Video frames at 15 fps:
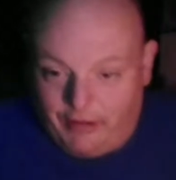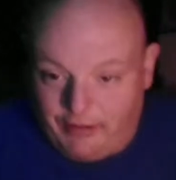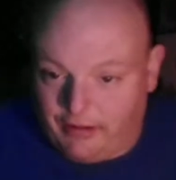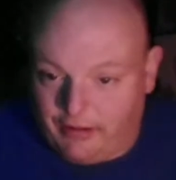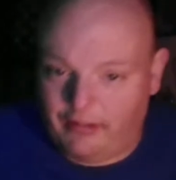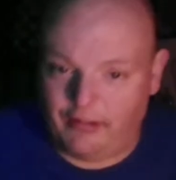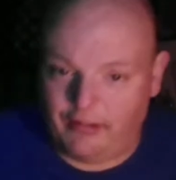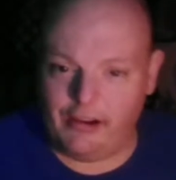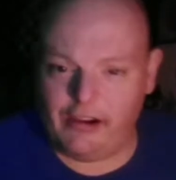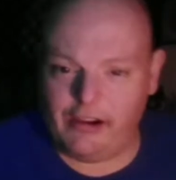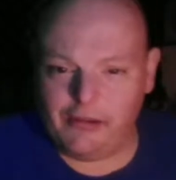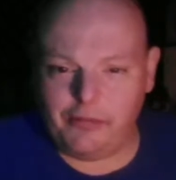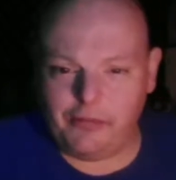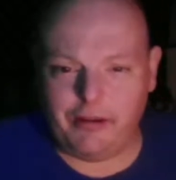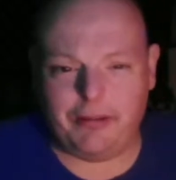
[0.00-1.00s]
again.
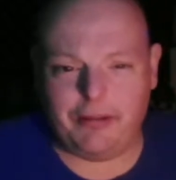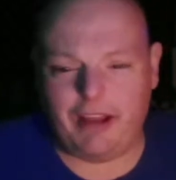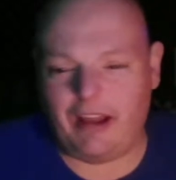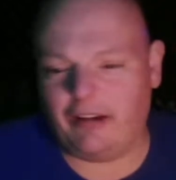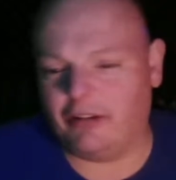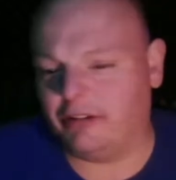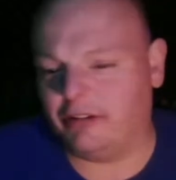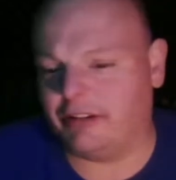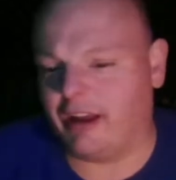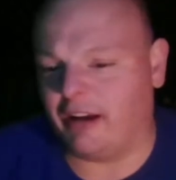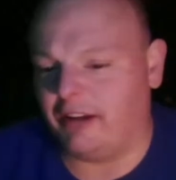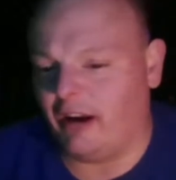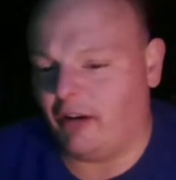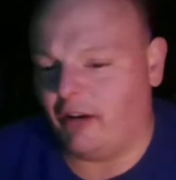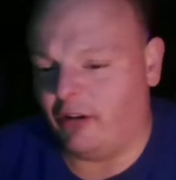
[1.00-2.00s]
But I mean, I don't know
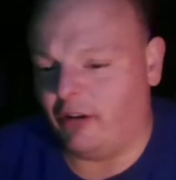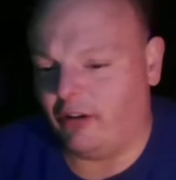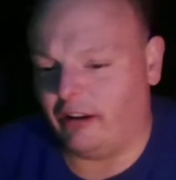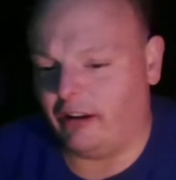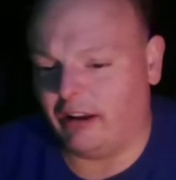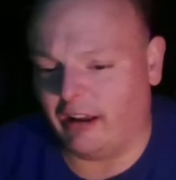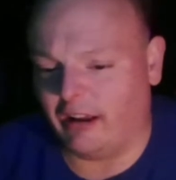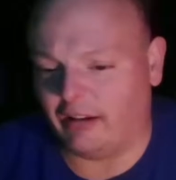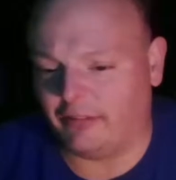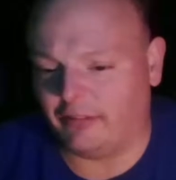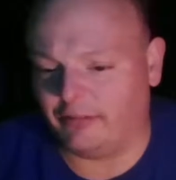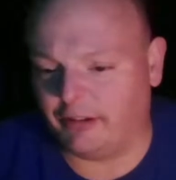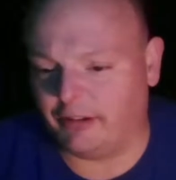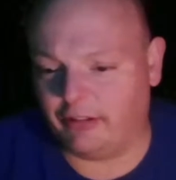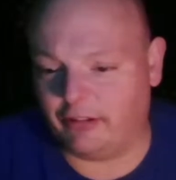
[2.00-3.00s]
exactly how hard. I got to
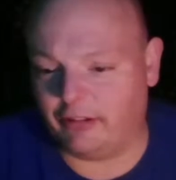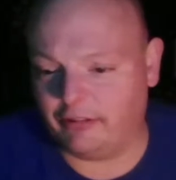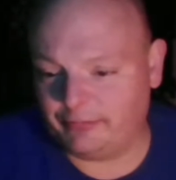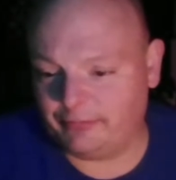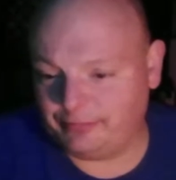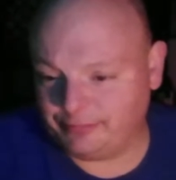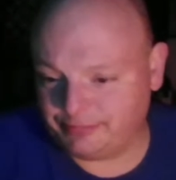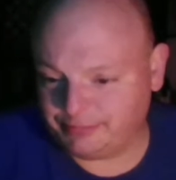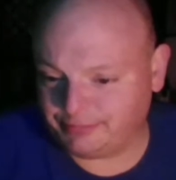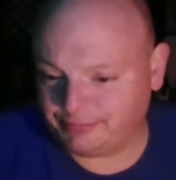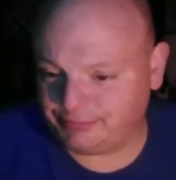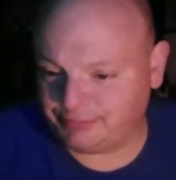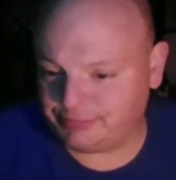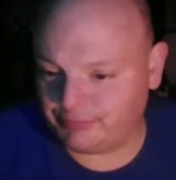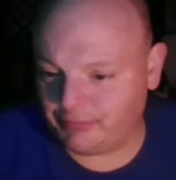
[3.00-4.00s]
figure out
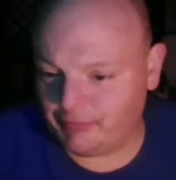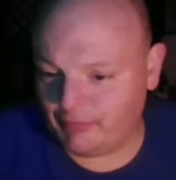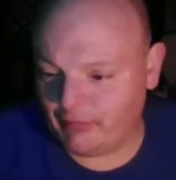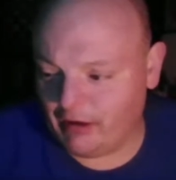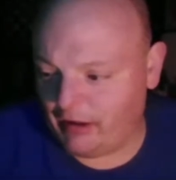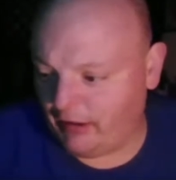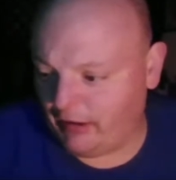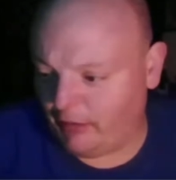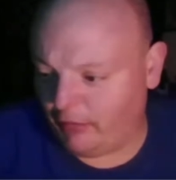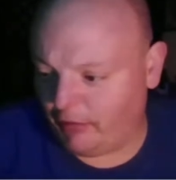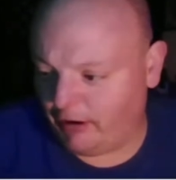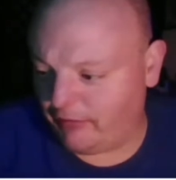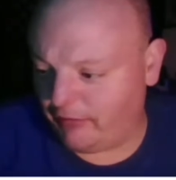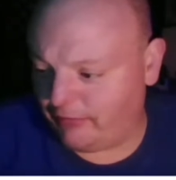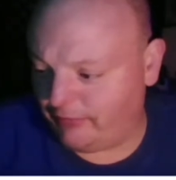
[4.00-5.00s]
a
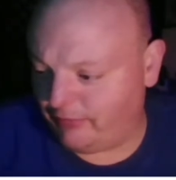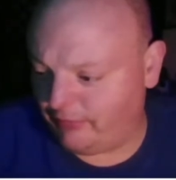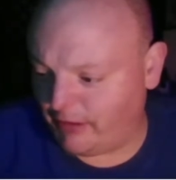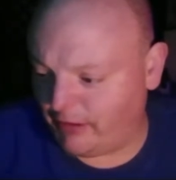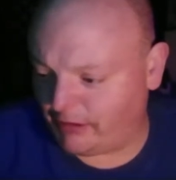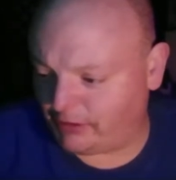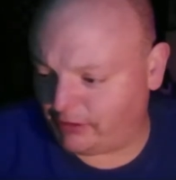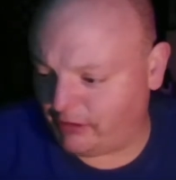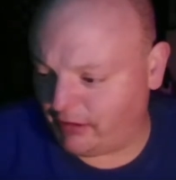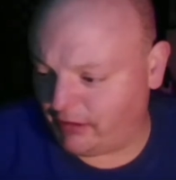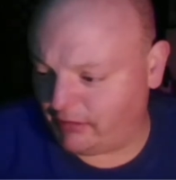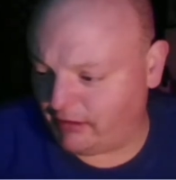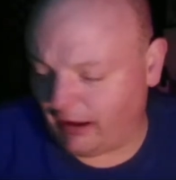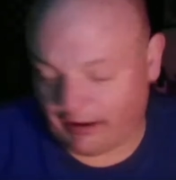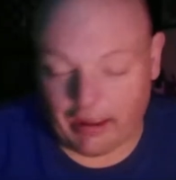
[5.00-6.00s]
way to measure
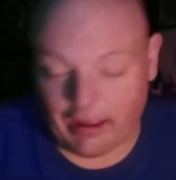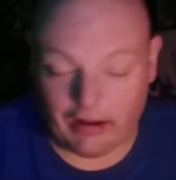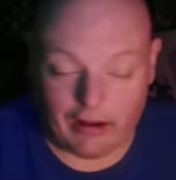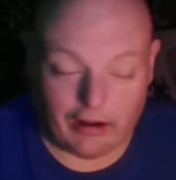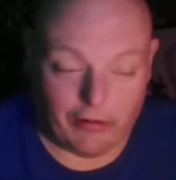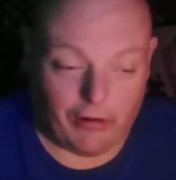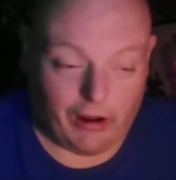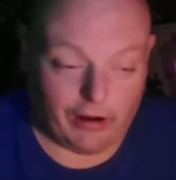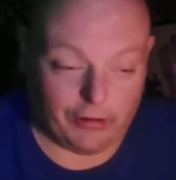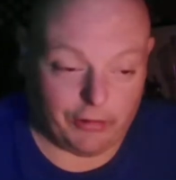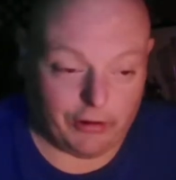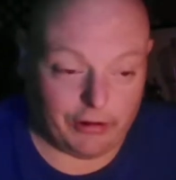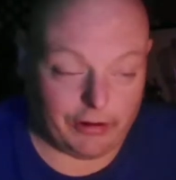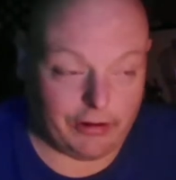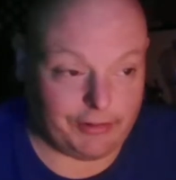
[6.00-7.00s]
that. I know how to do
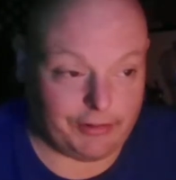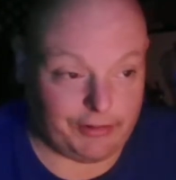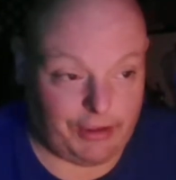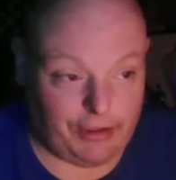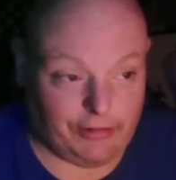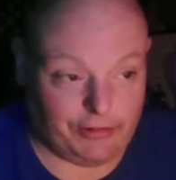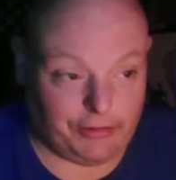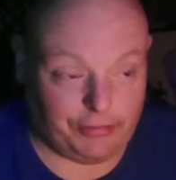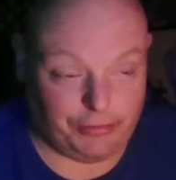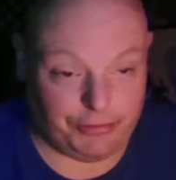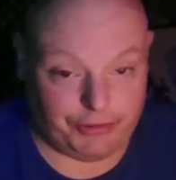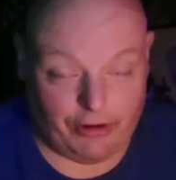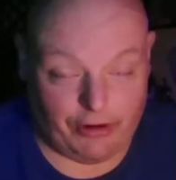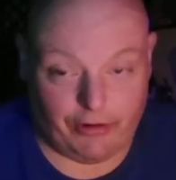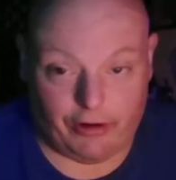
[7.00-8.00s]
it. I can get a scale and just
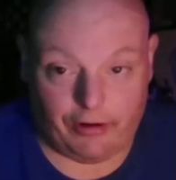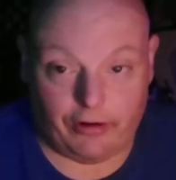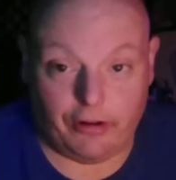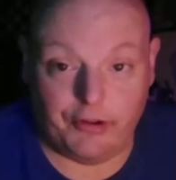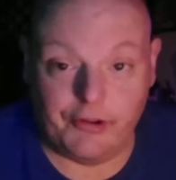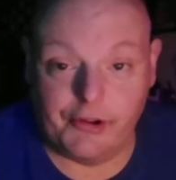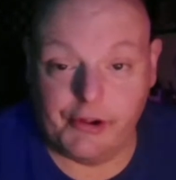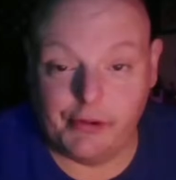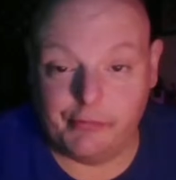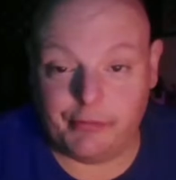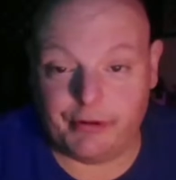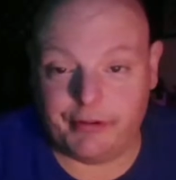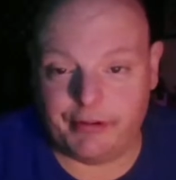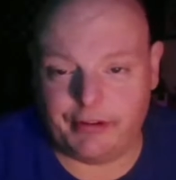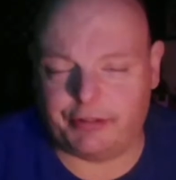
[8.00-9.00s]
push down on it,
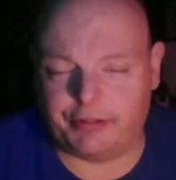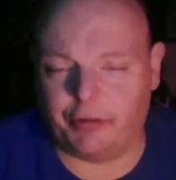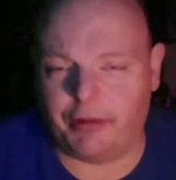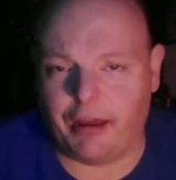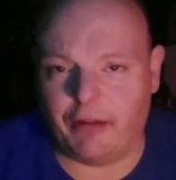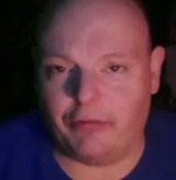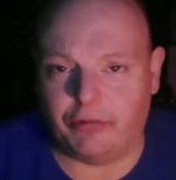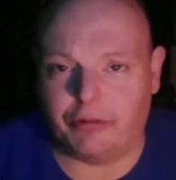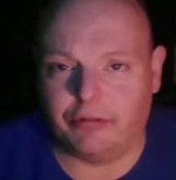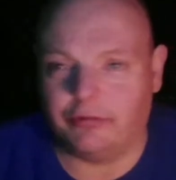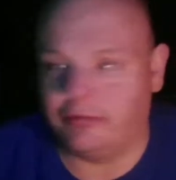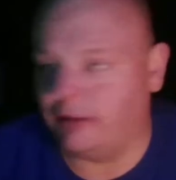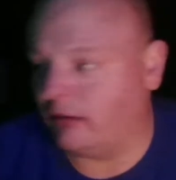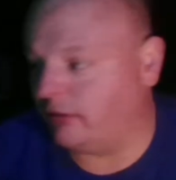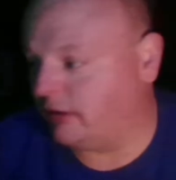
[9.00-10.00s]
but I just don't have one
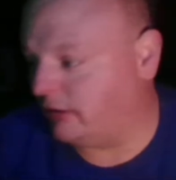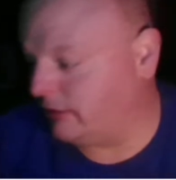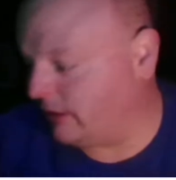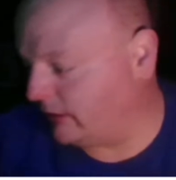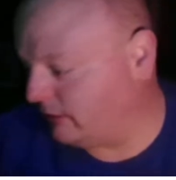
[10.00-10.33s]
down here